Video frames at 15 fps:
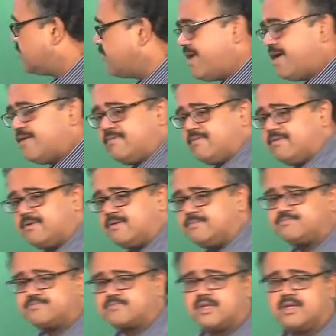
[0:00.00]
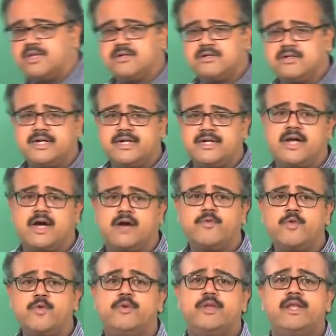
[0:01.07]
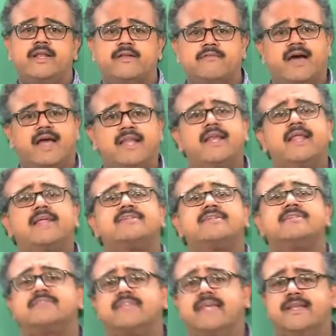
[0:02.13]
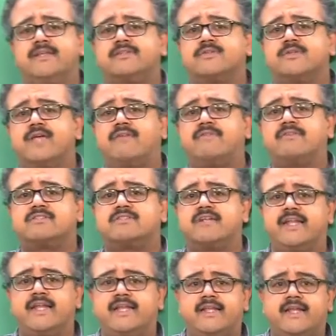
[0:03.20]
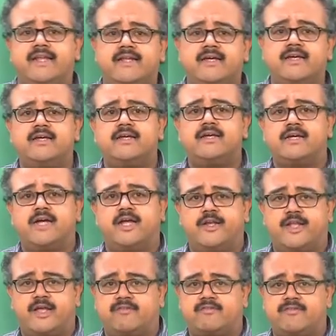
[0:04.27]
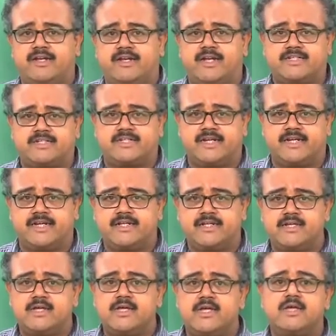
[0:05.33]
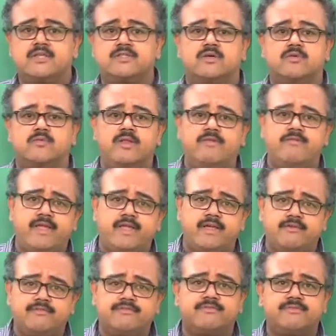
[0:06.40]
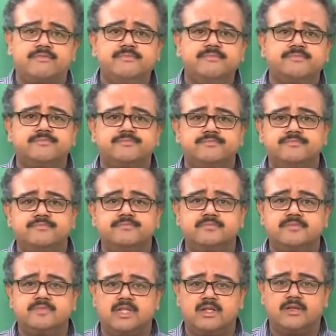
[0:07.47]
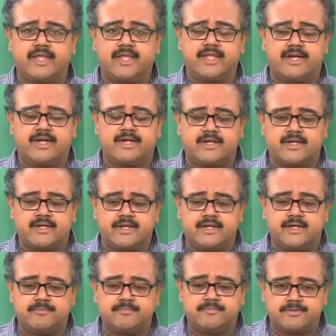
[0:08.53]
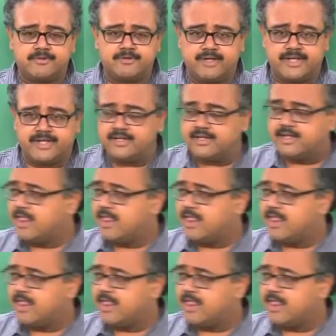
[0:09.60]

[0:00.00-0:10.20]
we have looked at how you need a validation set. So, you have a training data and you have a validation data. So, one way of looking at pruning